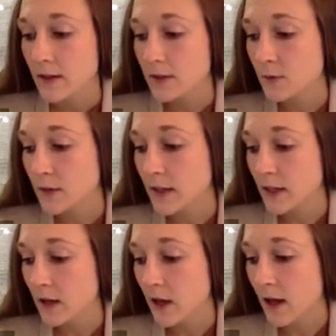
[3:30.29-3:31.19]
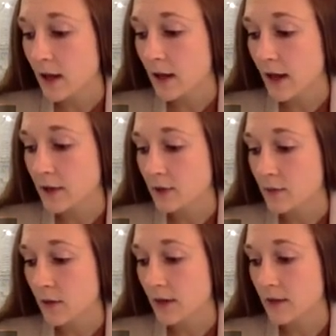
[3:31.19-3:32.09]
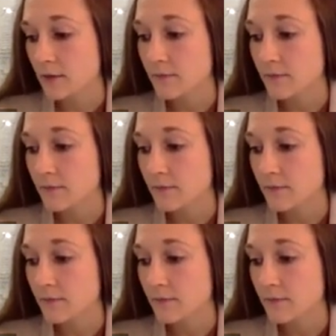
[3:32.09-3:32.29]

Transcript: this one cannot hydrogen bond,